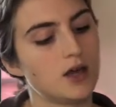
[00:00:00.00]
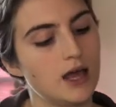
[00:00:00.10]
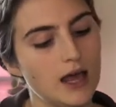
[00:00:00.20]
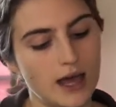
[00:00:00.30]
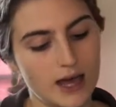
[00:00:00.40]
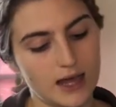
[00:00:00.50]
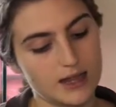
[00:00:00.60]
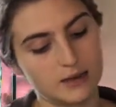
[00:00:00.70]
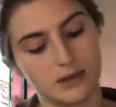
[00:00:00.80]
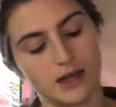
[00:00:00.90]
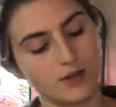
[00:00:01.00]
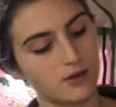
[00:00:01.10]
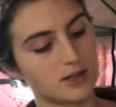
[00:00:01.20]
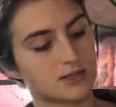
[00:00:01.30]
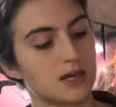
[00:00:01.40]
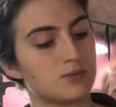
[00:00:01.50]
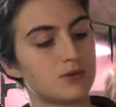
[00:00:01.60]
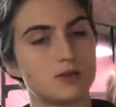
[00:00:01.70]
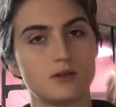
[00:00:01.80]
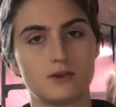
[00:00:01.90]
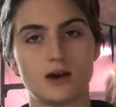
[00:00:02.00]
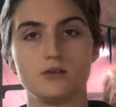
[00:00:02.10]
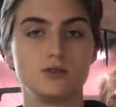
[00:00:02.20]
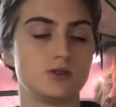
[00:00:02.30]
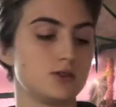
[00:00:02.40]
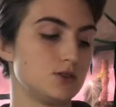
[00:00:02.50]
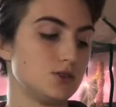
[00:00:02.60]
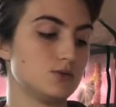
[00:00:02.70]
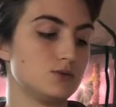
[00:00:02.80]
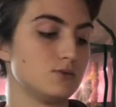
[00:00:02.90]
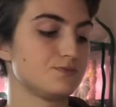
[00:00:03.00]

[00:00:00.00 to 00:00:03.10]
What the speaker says: And then my other example of how you could do